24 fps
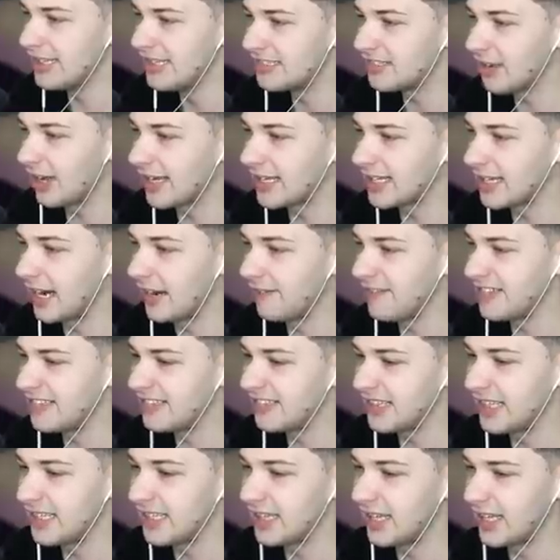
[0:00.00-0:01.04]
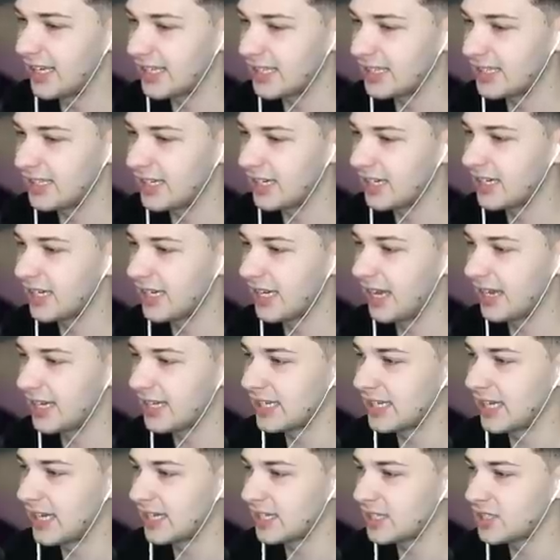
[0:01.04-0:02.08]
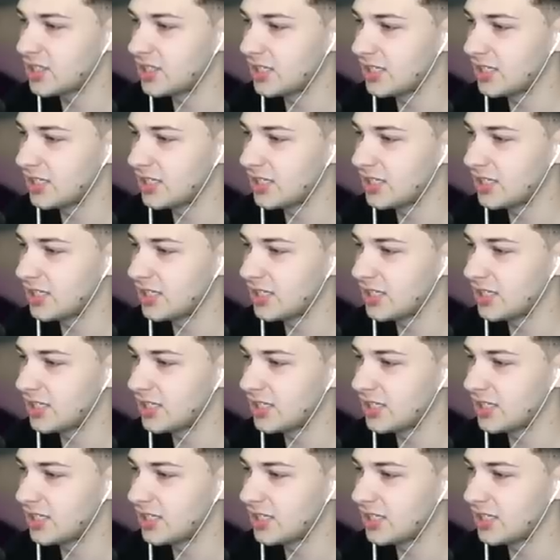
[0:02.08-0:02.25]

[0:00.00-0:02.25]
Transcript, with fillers: so I can obviously, like, okay, I can actually